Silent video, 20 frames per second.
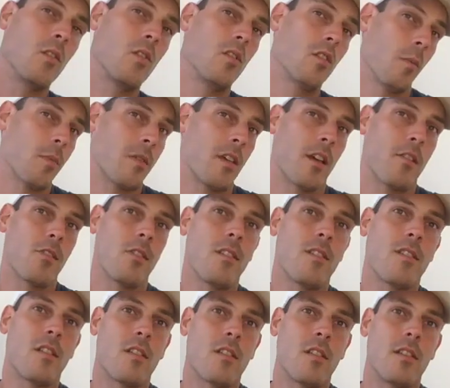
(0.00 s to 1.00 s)
two top
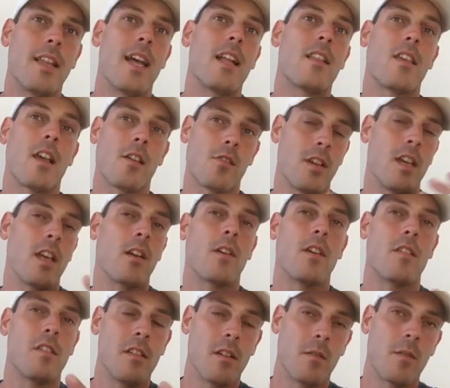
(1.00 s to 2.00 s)
sections, so that's actually
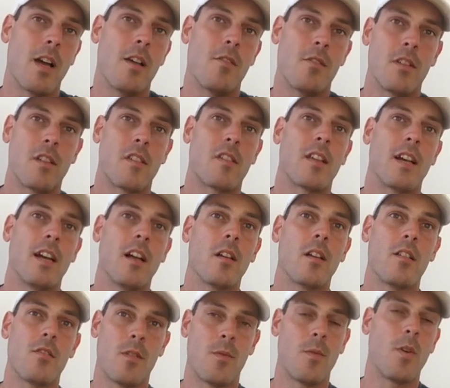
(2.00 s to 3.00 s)
increasing the range of the sail
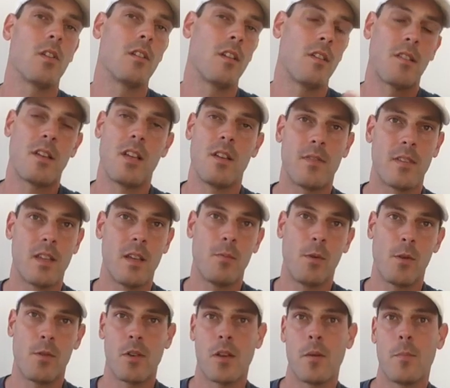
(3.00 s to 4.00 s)
because you've got the stiff tip
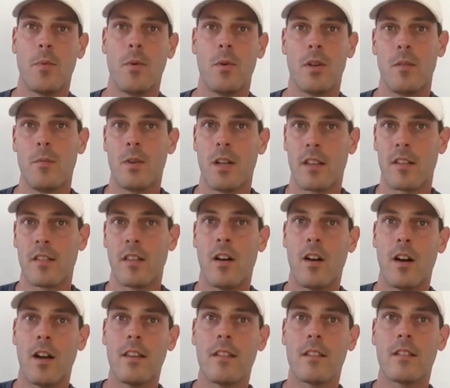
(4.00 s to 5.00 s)
which you can put in when it
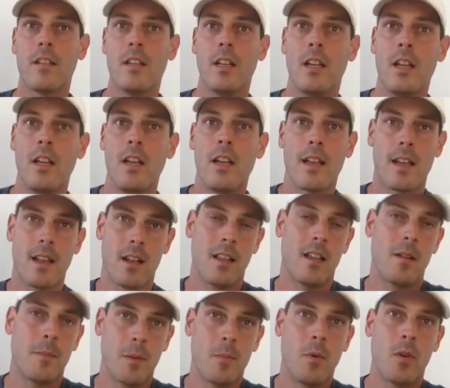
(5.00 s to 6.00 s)
slides, get a
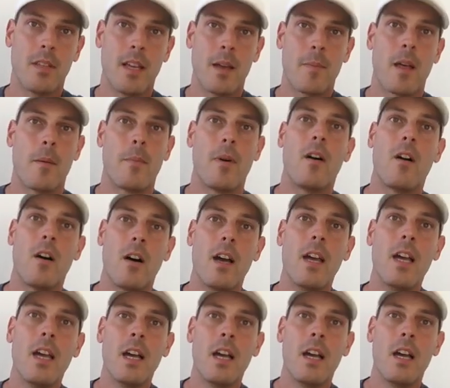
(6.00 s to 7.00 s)
little bit more depth up
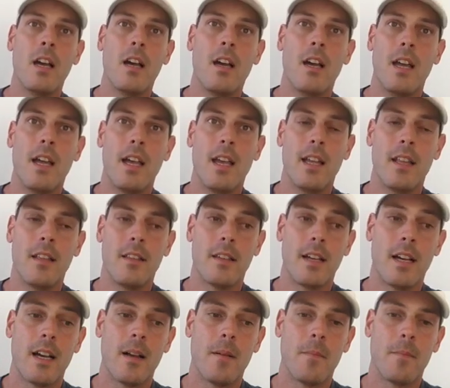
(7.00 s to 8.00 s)
high and
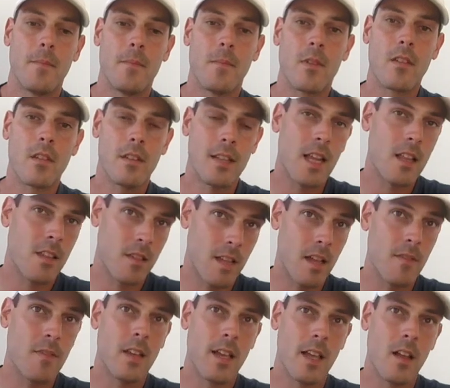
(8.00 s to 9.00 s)
um, so that's
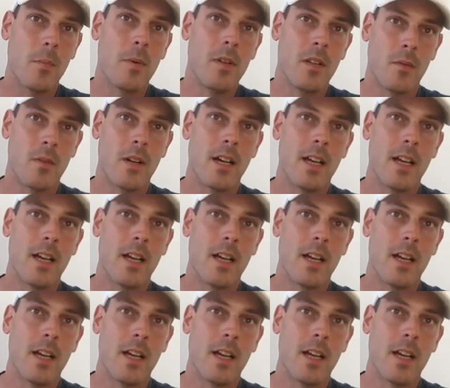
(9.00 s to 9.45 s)
definitely helping the